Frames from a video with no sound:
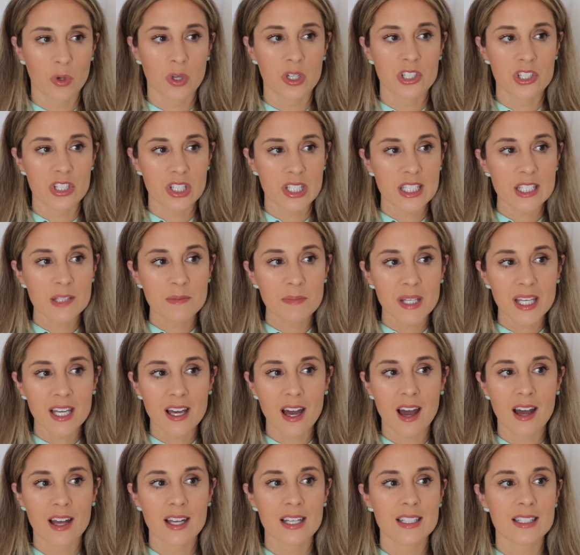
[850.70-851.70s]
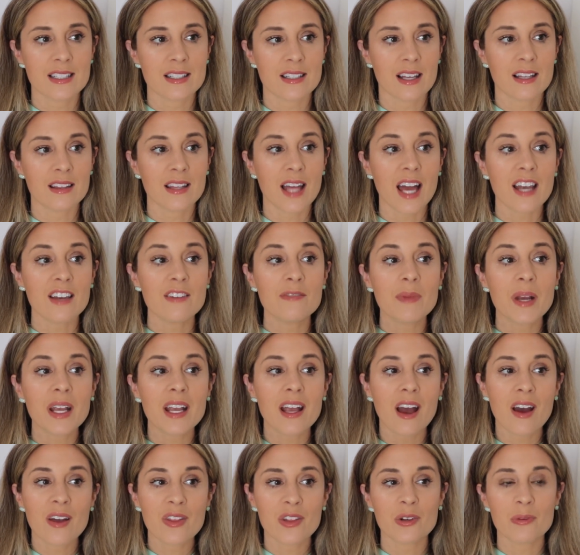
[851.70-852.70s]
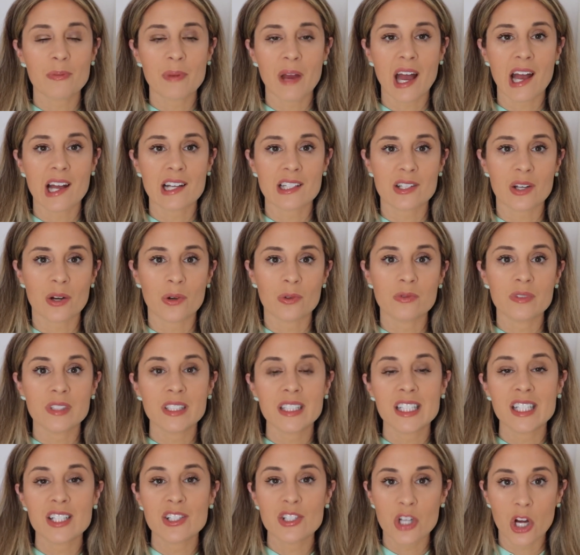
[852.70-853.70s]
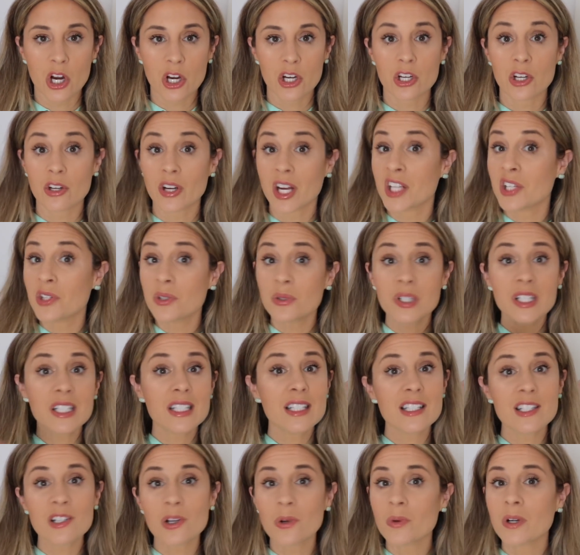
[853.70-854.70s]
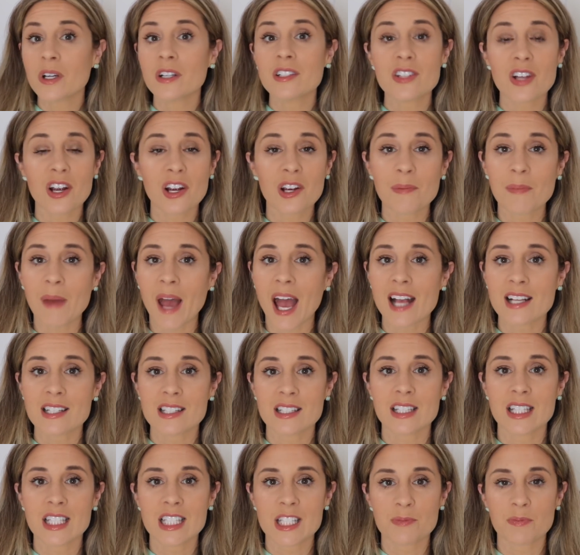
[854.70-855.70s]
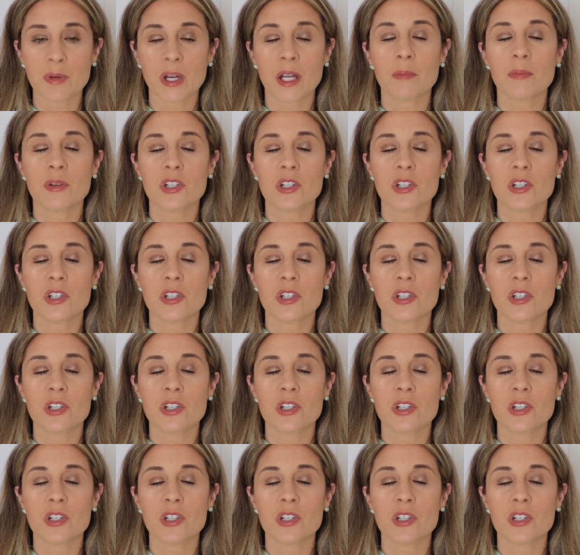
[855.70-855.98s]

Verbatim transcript: just because a lot of my other bags are really darker and you can still wear dark bags in the spring,